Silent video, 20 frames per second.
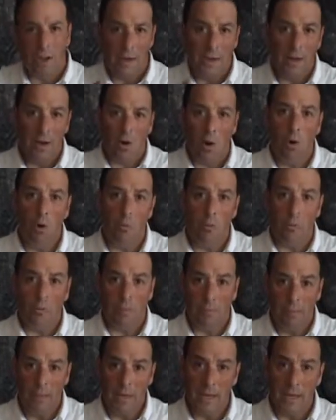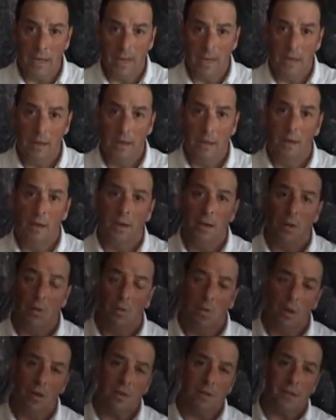hit home with me
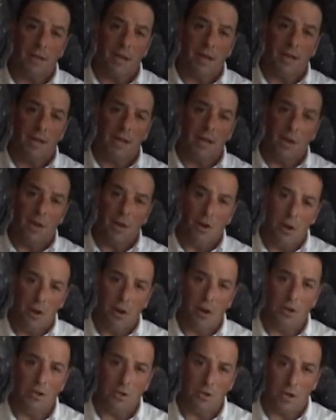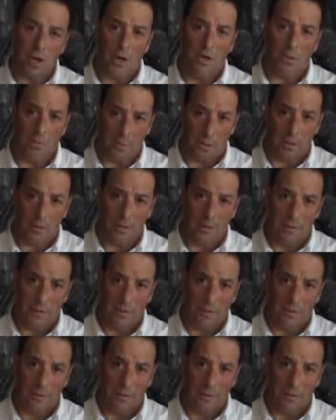was that non-judgment